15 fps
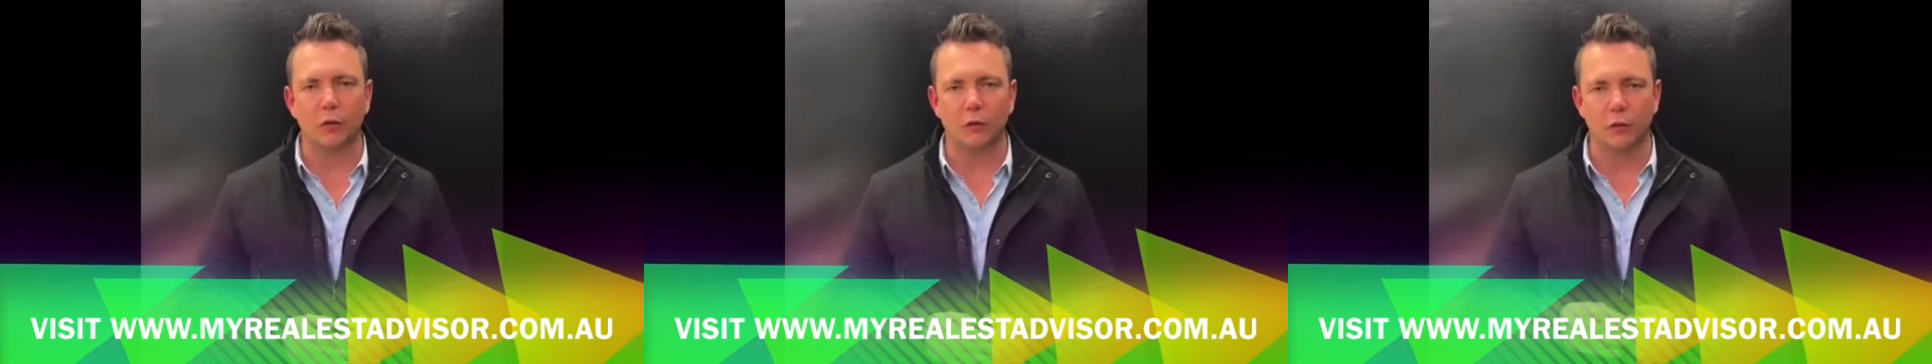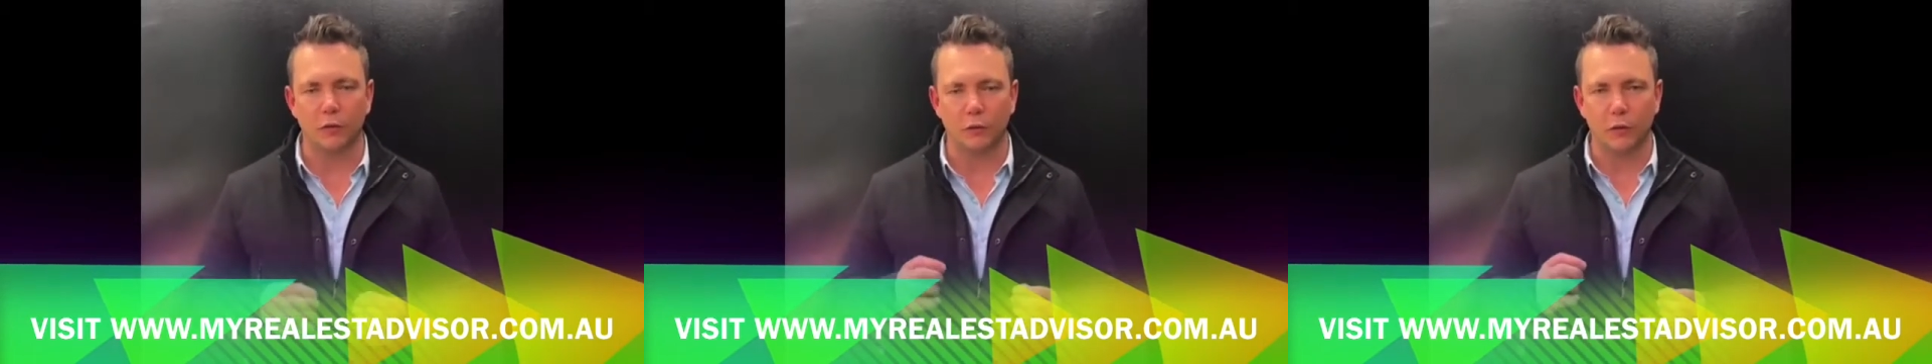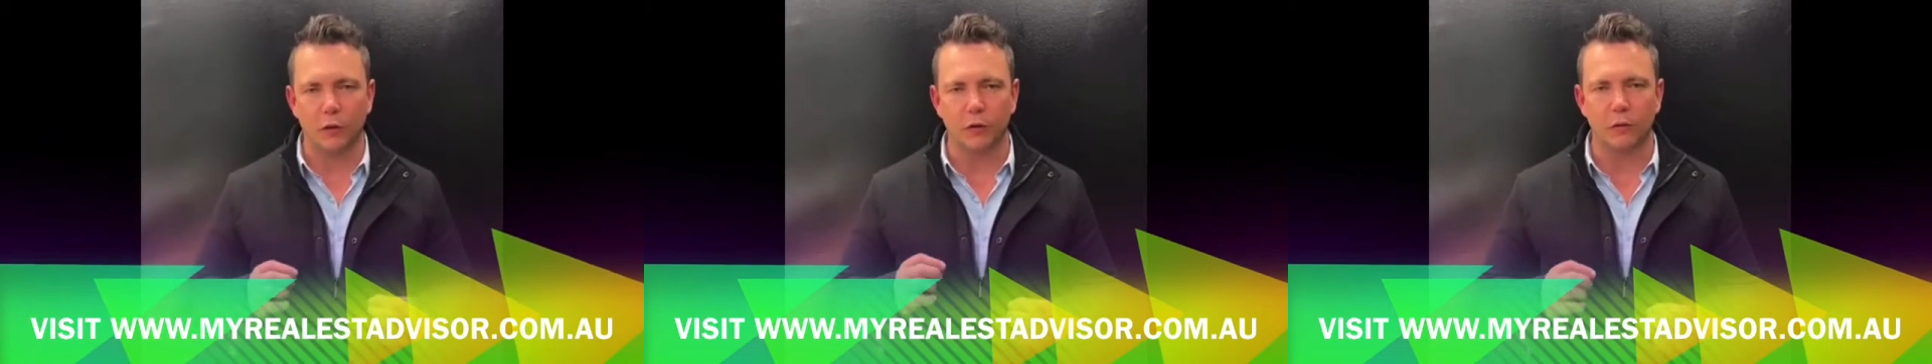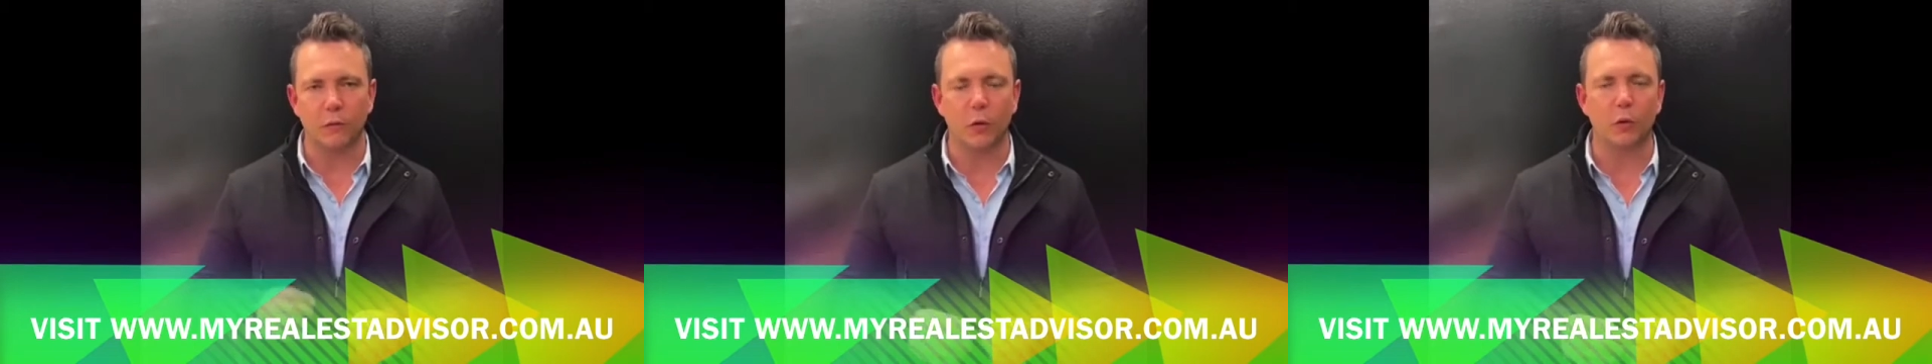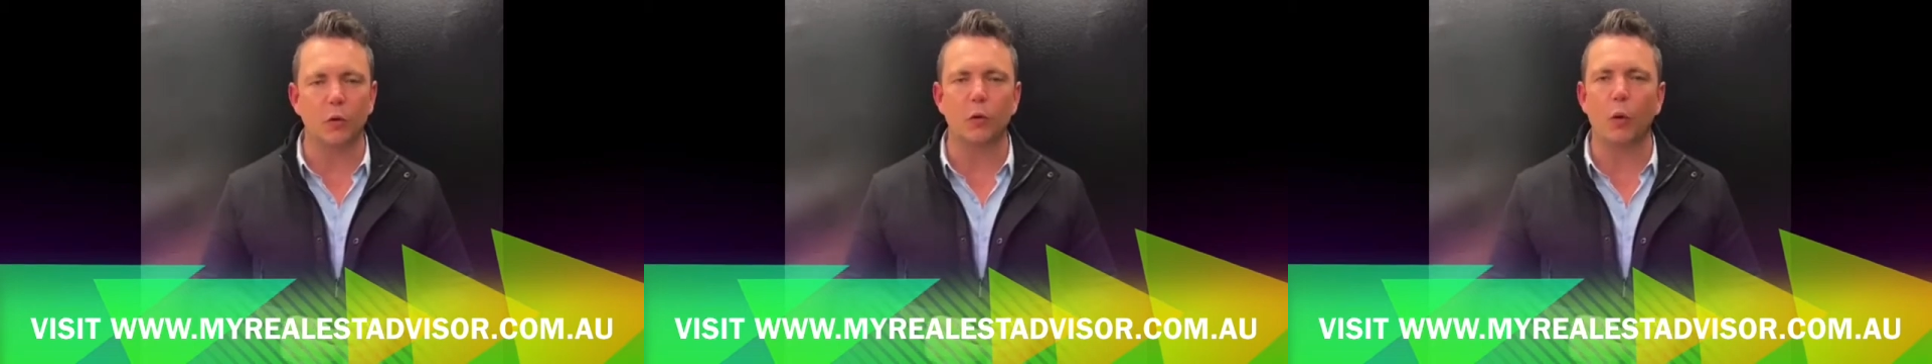So first of
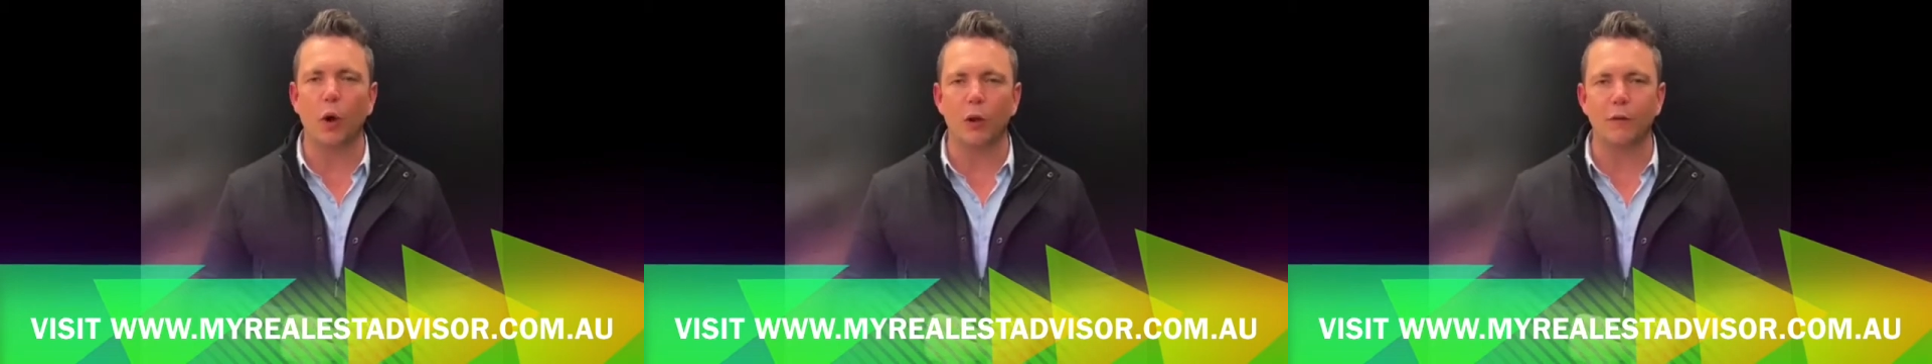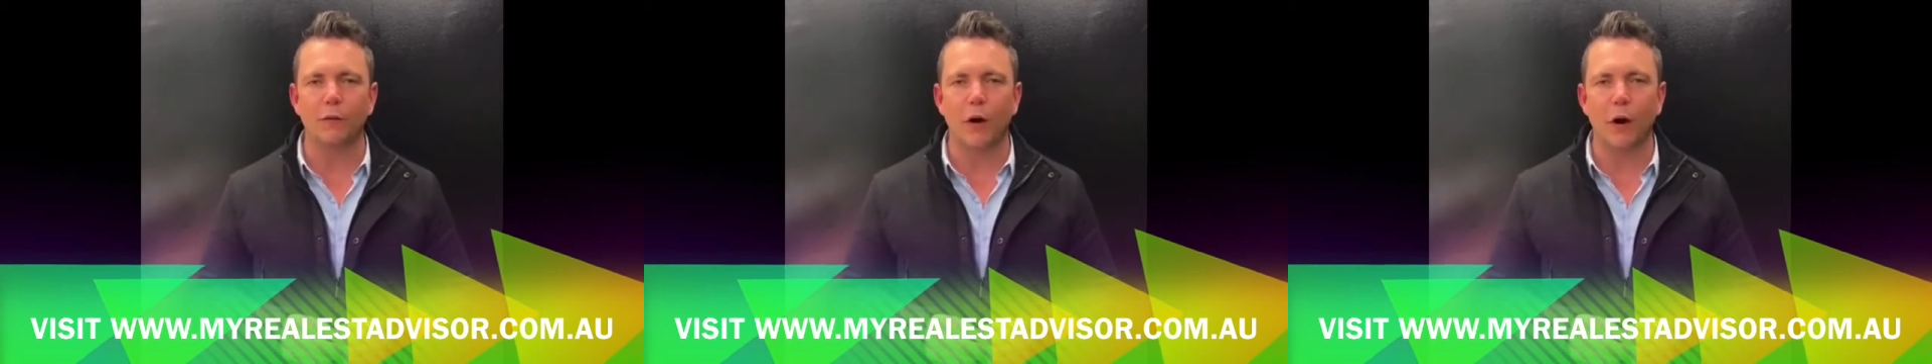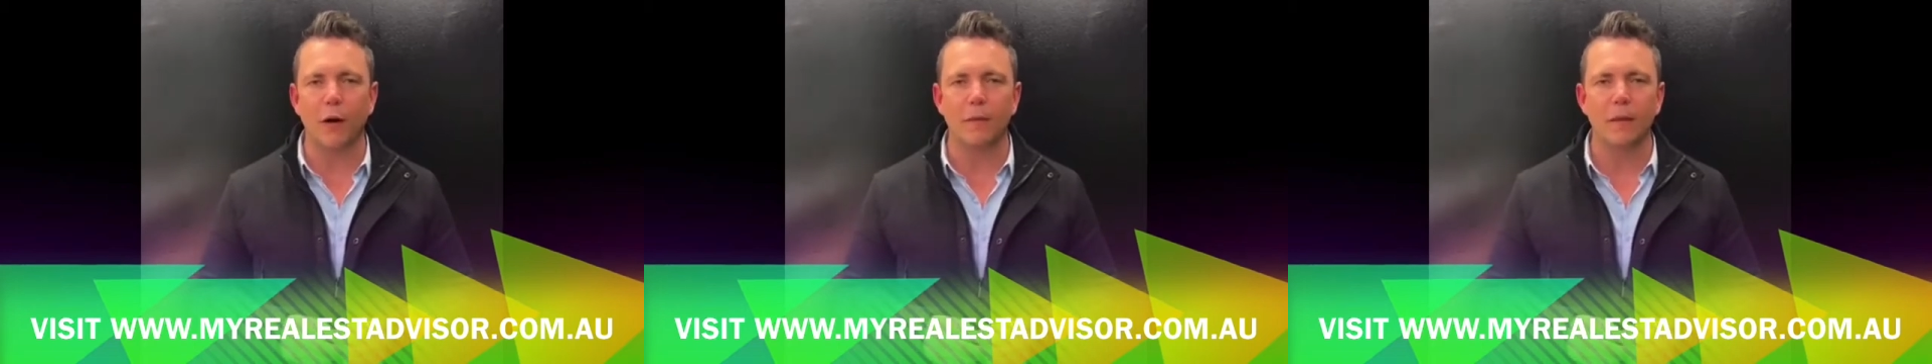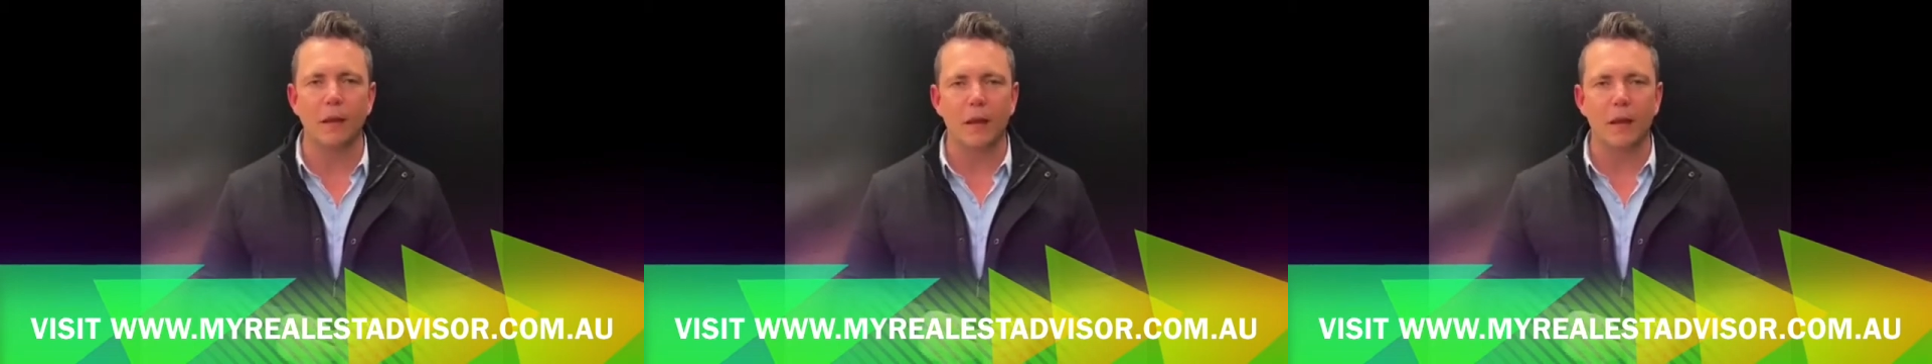all, to qualify,